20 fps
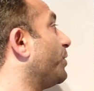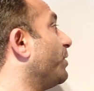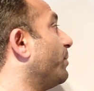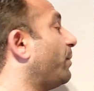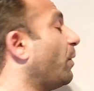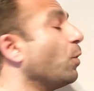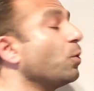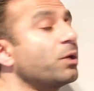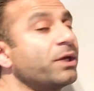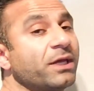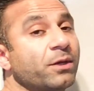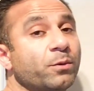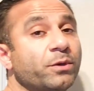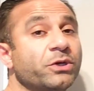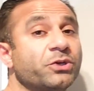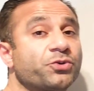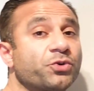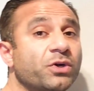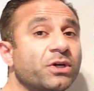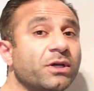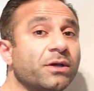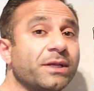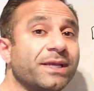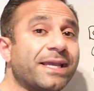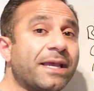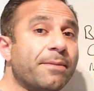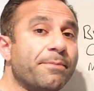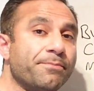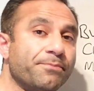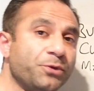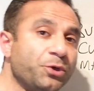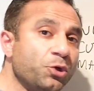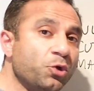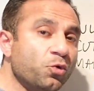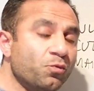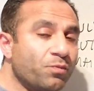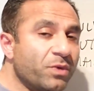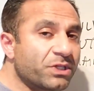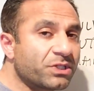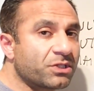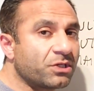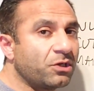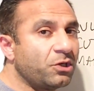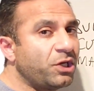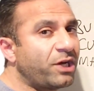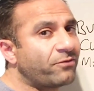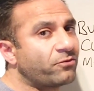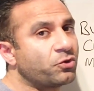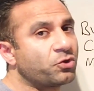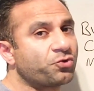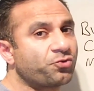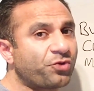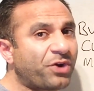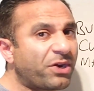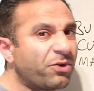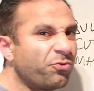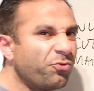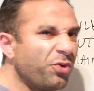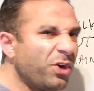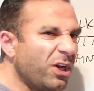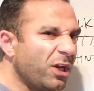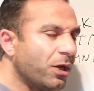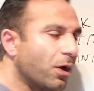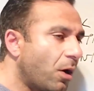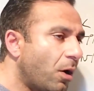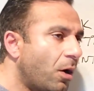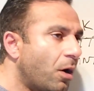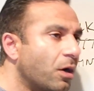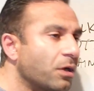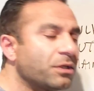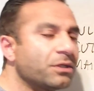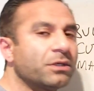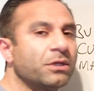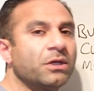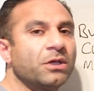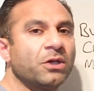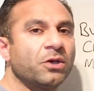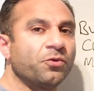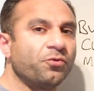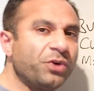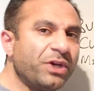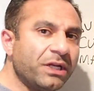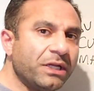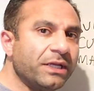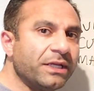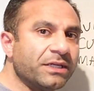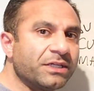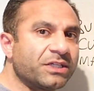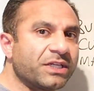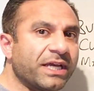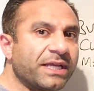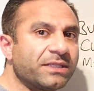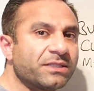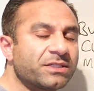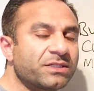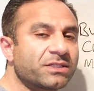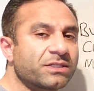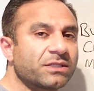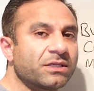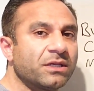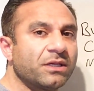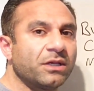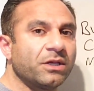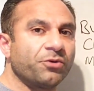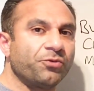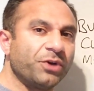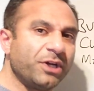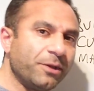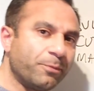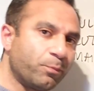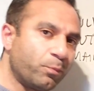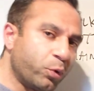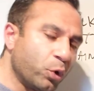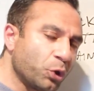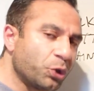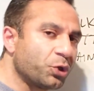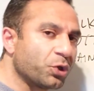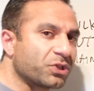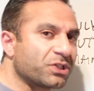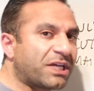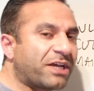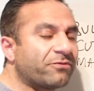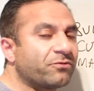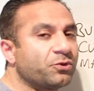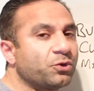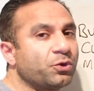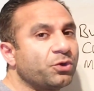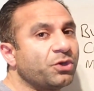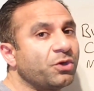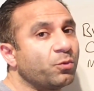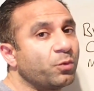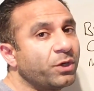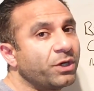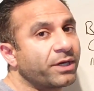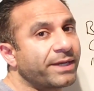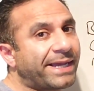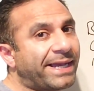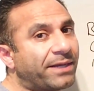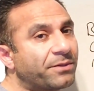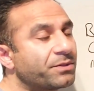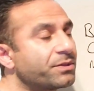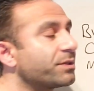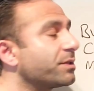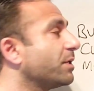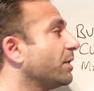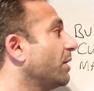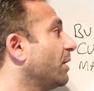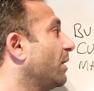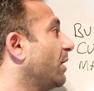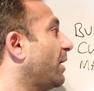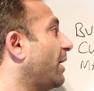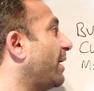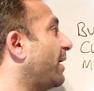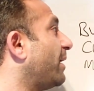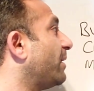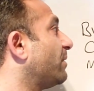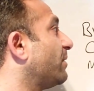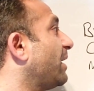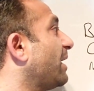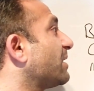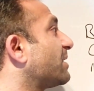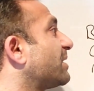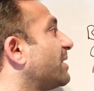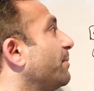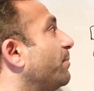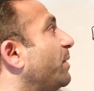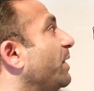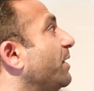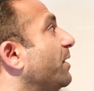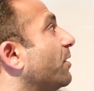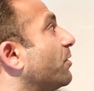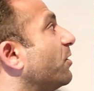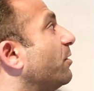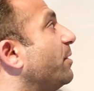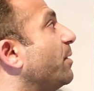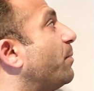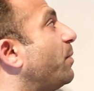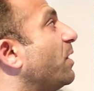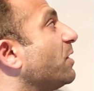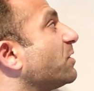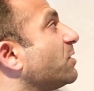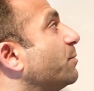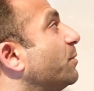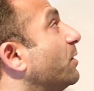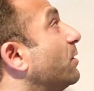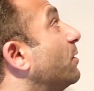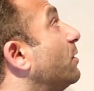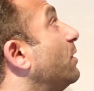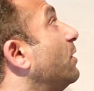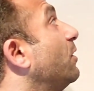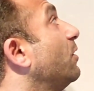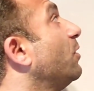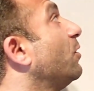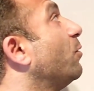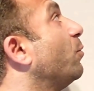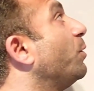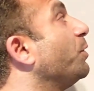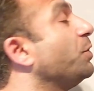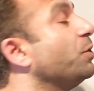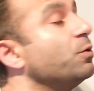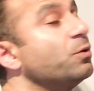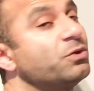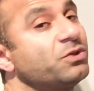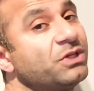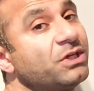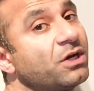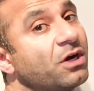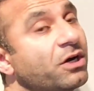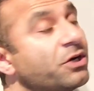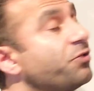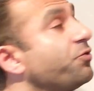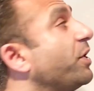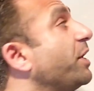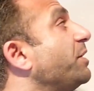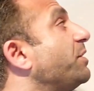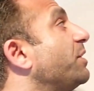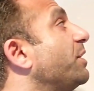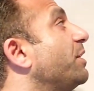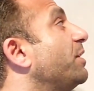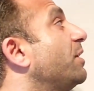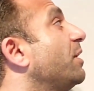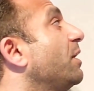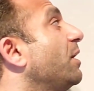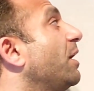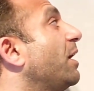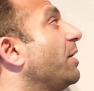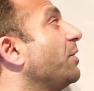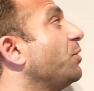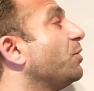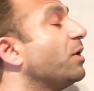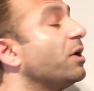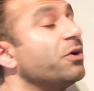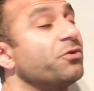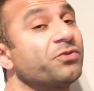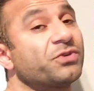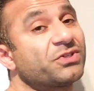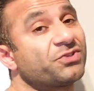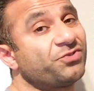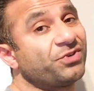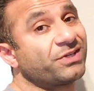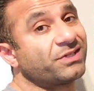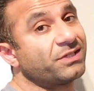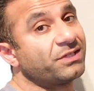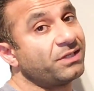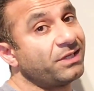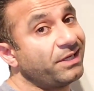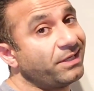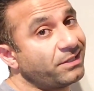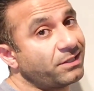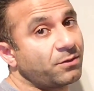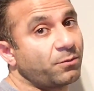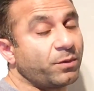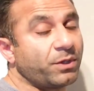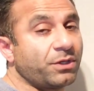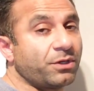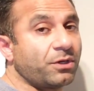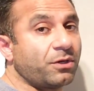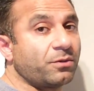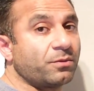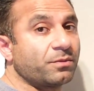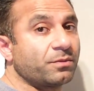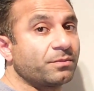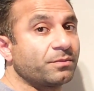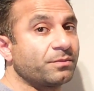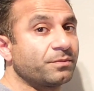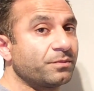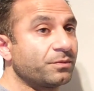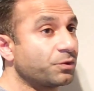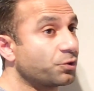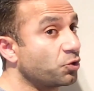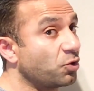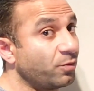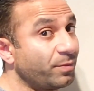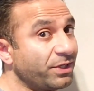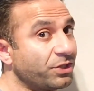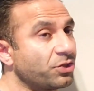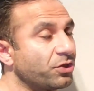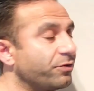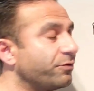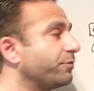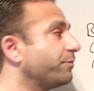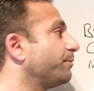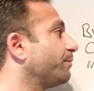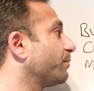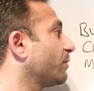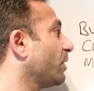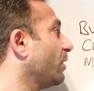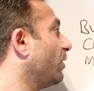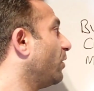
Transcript: when you're bulking, when you're trying to get new muscle, you have to train really hard, really intense, really push yourself during your workouts, and that's simply not going to be possible when you're dehydrated and you've got a restricted eating window. It's going to be tough.